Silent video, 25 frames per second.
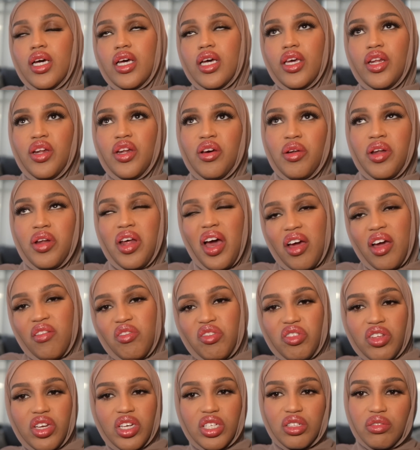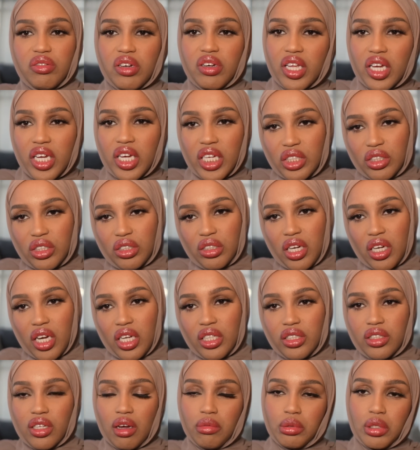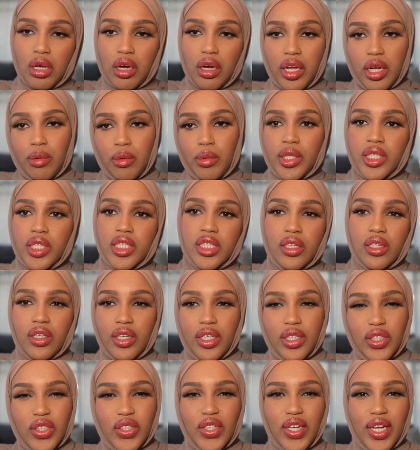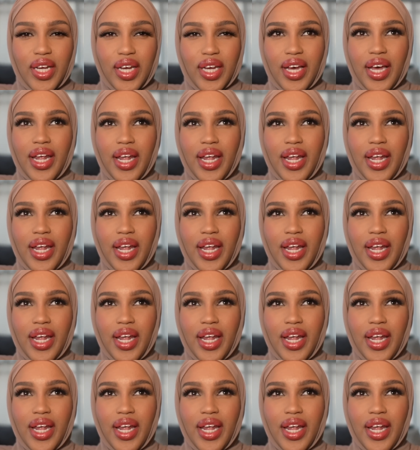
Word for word: you know, not everything is for the internet. Stop talking about this on the internet.